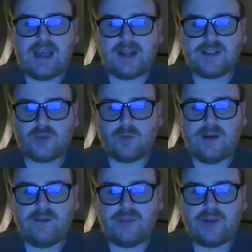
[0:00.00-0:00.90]
at his
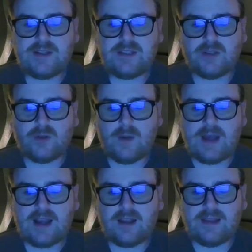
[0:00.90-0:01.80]
1232
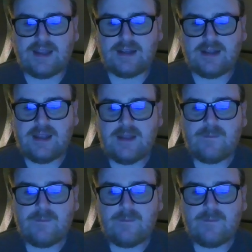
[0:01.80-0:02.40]
accolade